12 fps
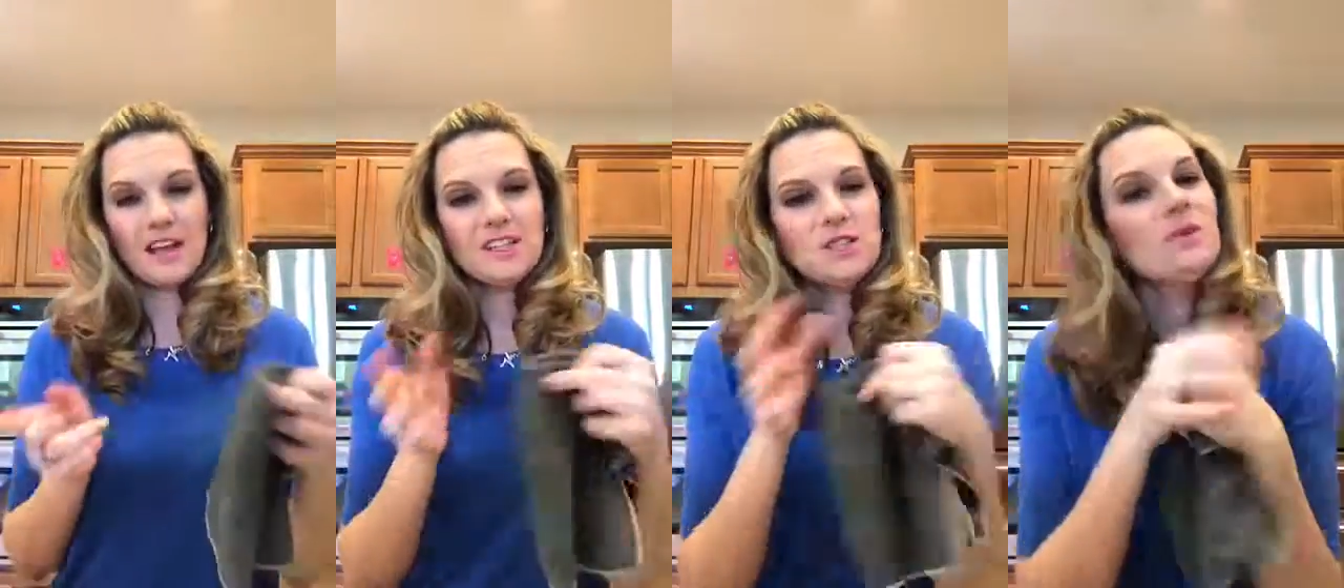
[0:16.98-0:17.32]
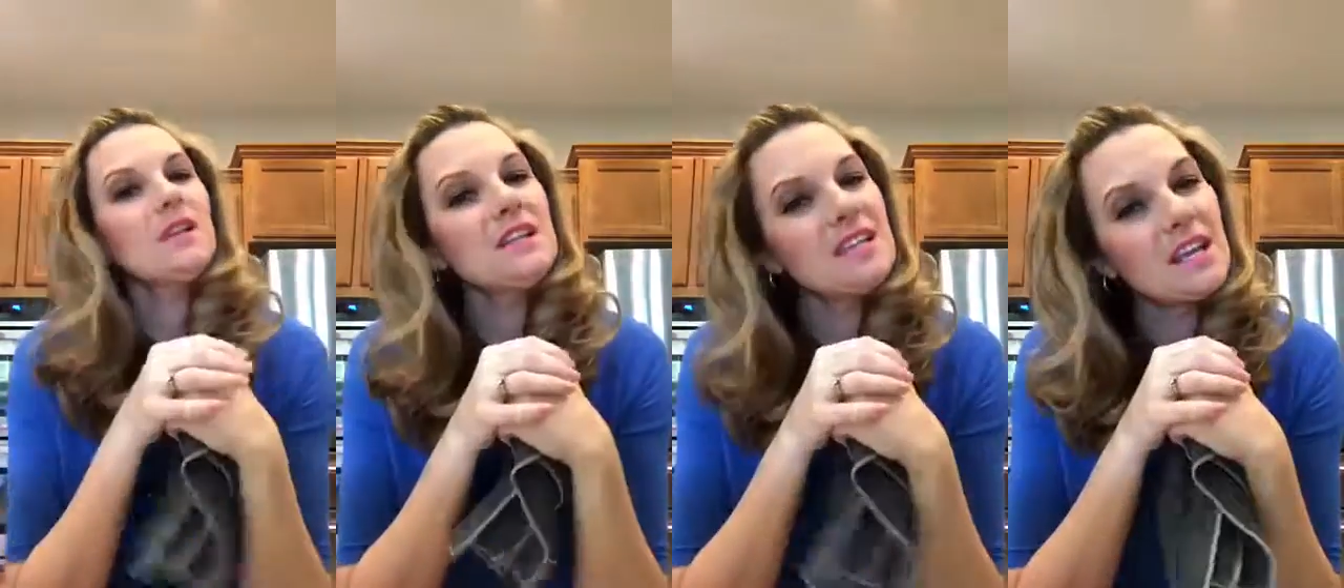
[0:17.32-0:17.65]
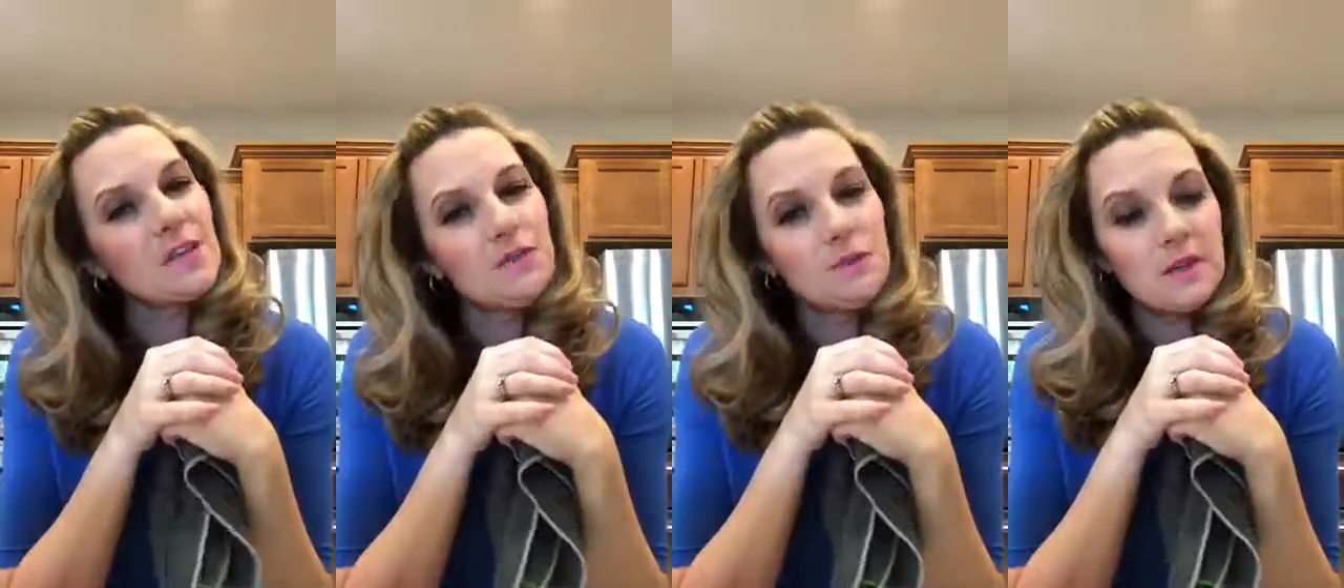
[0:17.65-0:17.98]
just wanted to take
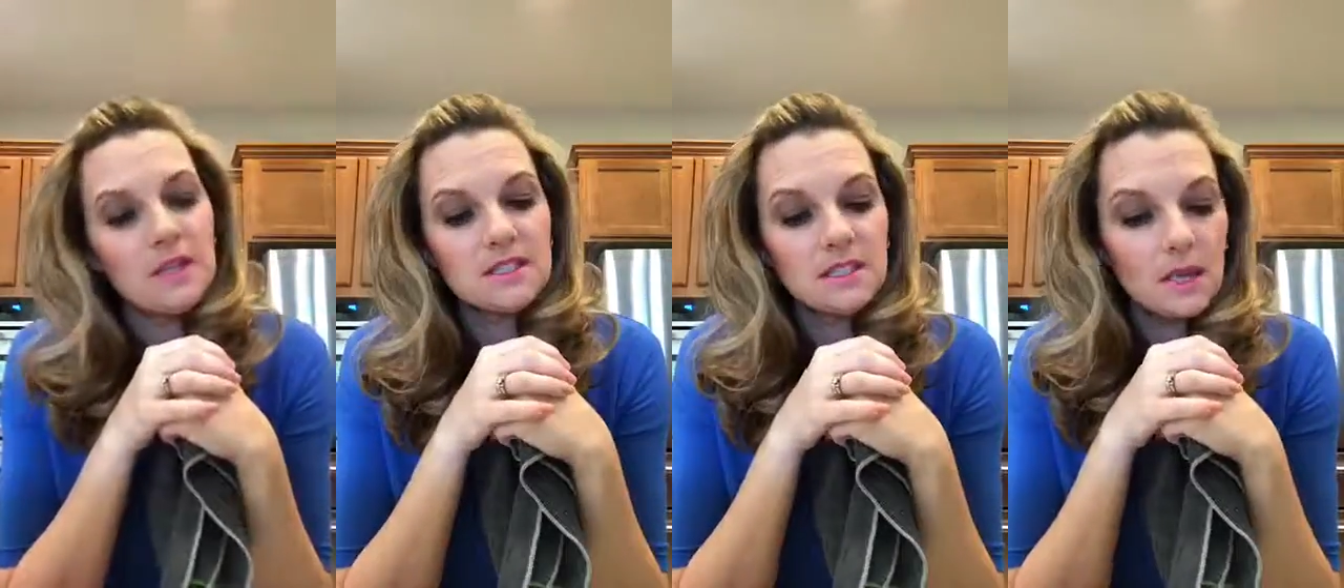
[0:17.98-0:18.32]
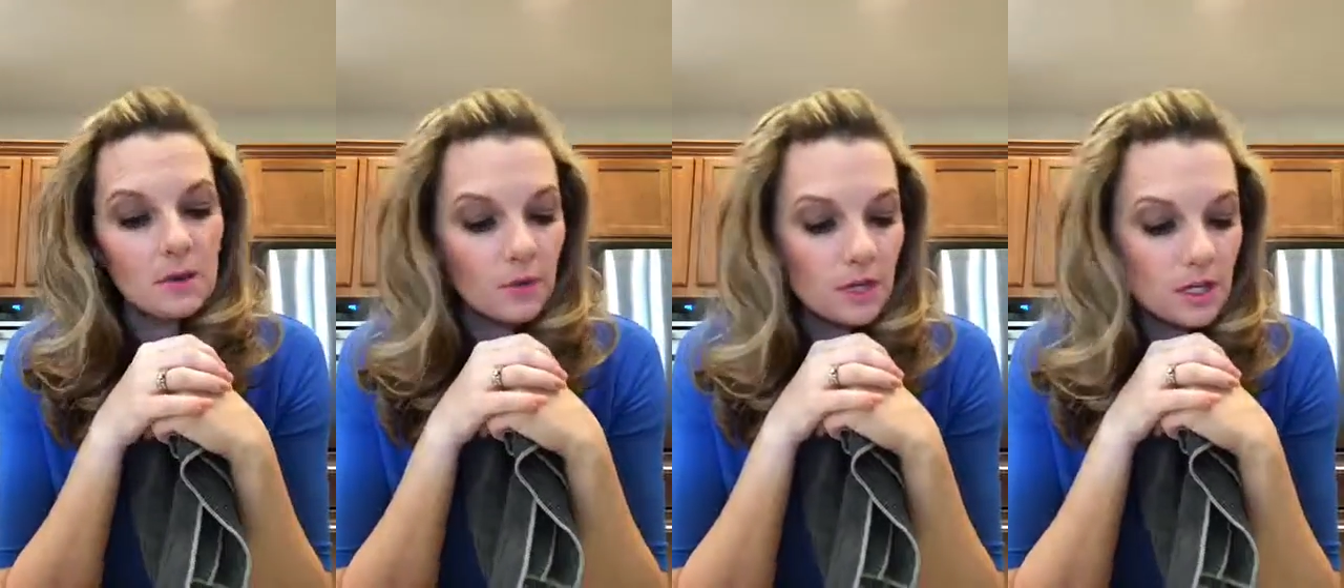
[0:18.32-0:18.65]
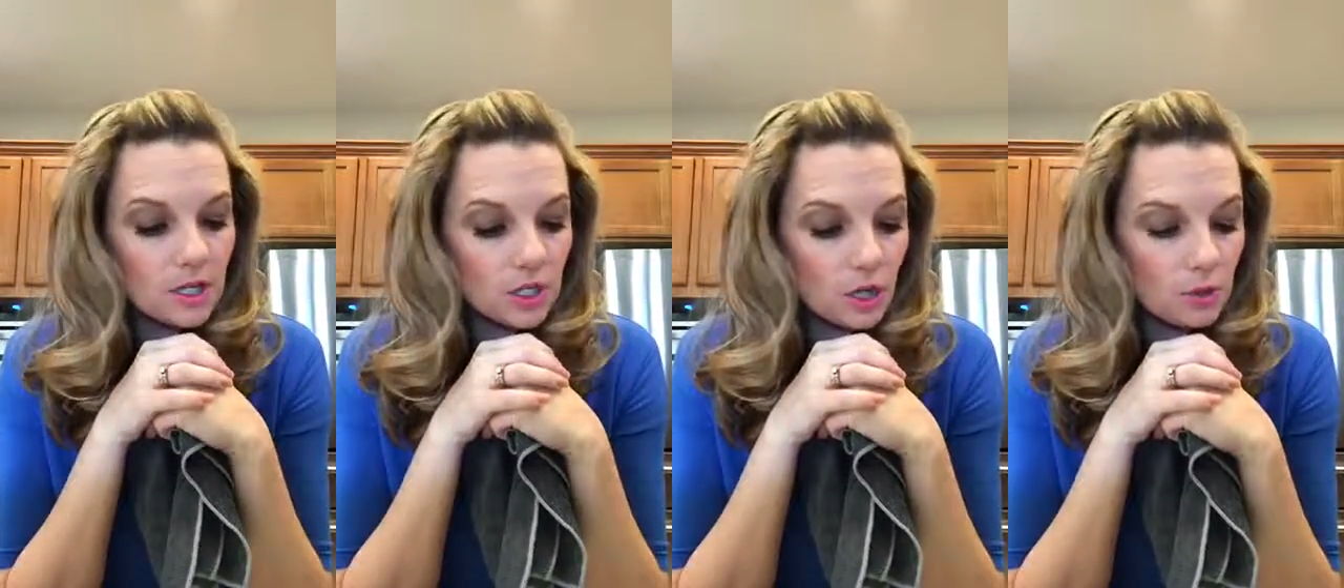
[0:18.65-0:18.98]
a few minutes and I wanted to
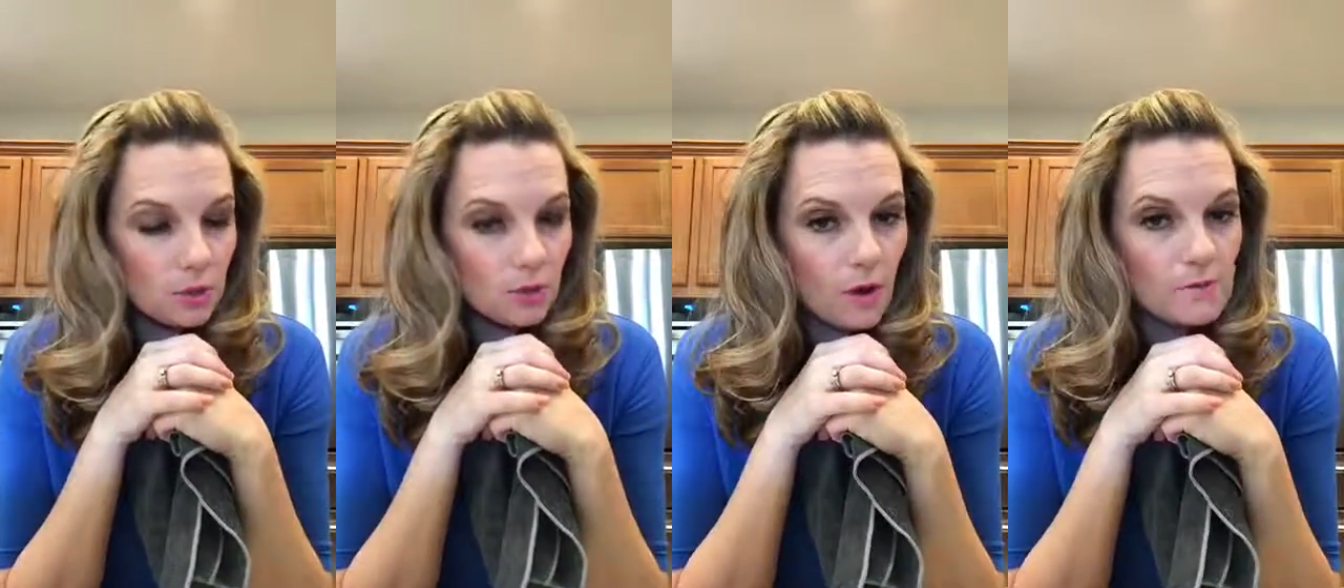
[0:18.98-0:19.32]
show you,